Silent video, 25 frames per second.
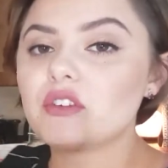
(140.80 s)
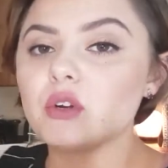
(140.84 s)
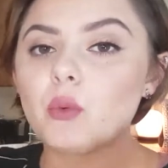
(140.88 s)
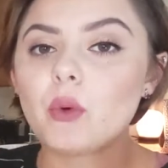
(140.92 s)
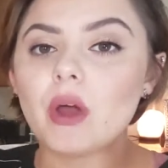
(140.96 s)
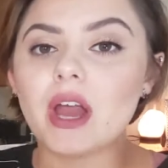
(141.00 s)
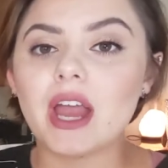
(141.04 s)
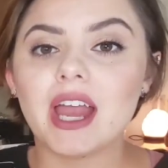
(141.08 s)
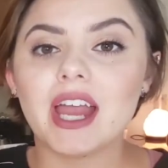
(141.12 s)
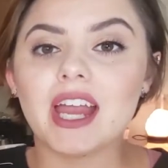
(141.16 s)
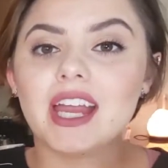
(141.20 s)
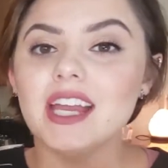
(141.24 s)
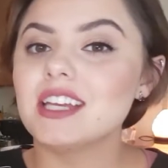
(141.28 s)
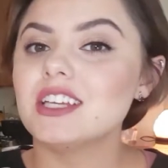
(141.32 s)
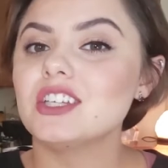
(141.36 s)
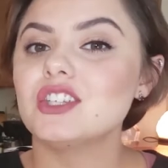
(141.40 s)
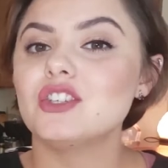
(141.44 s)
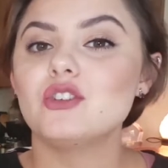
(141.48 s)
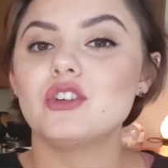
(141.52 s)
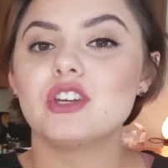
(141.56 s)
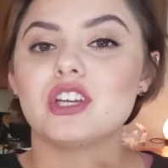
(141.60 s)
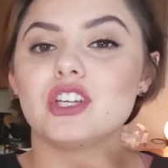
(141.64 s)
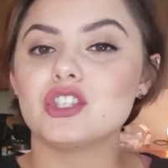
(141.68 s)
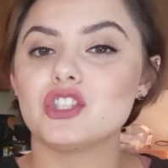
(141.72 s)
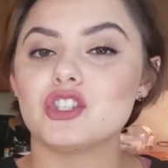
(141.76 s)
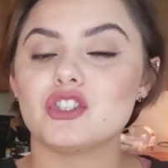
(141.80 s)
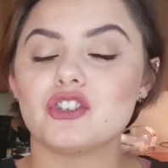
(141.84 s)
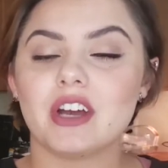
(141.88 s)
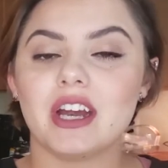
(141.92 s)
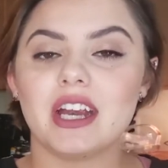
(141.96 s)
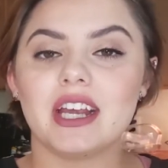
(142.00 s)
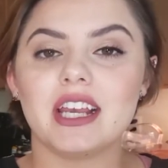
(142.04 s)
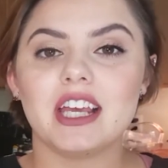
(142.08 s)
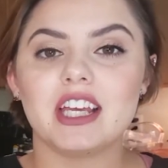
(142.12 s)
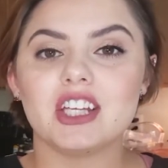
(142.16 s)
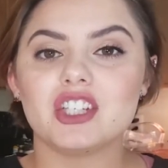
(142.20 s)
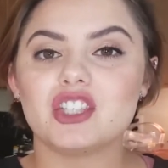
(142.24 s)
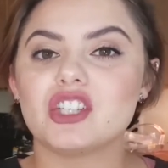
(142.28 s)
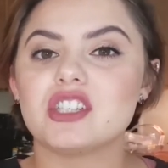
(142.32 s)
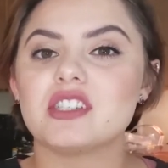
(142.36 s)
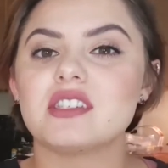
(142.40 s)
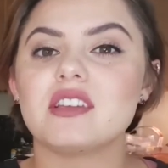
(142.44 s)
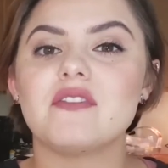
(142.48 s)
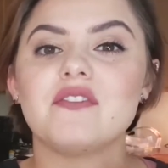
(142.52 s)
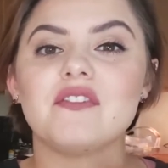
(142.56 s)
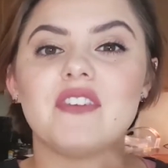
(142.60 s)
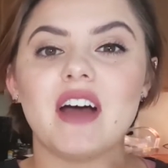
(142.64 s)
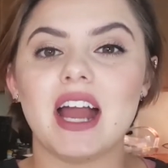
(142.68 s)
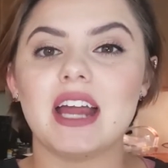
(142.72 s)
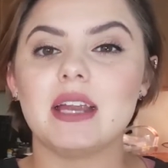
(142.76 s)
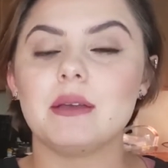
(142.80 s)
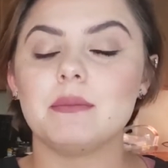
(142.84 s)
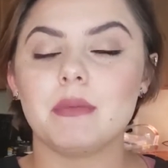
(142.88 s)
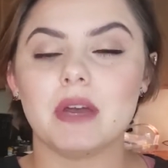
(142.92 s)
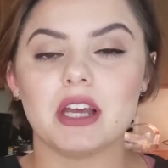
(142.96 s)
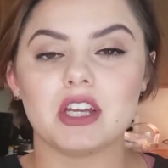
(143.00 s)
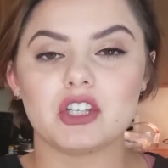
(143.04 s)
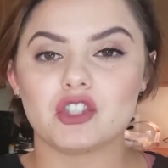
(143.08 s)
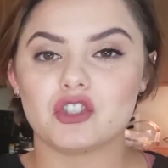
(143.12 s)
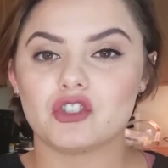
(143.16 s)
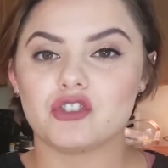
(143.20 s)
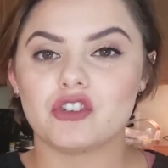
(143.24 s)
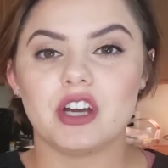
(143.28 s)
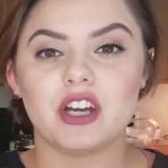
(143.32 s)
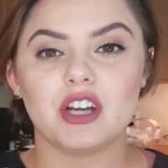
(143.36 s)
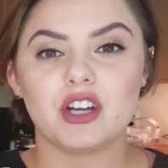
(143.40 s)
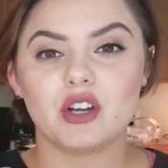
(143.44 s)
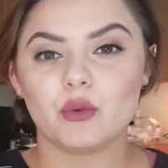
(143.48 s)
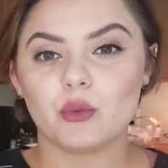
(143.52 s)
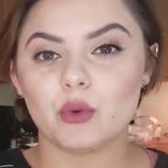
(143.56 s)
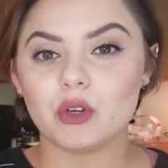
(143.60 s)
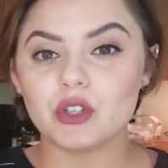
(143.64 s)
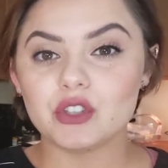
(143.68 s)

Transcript: way you can strain it, just a fine mesh strainer will